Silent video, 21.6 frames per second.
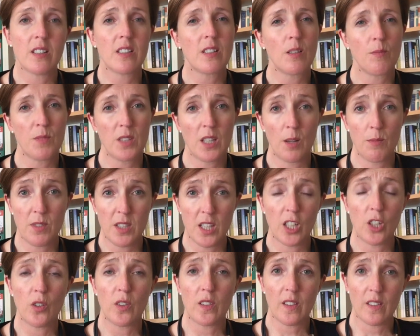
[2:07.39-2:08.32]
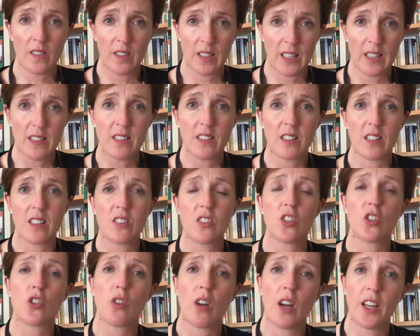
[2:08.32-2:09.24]
and sometimes they use a solicitor
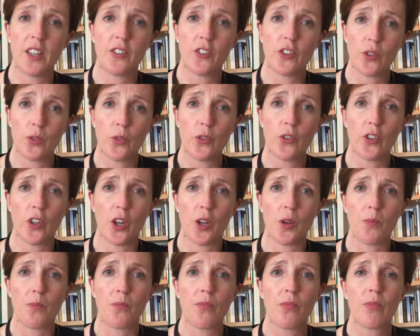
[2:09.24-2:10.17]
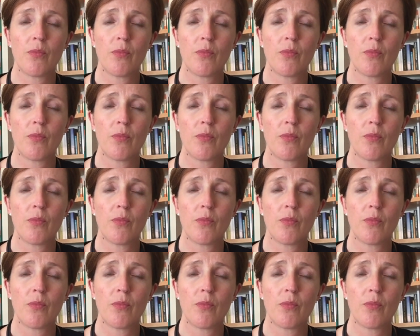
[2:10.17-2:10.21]
to try and do so.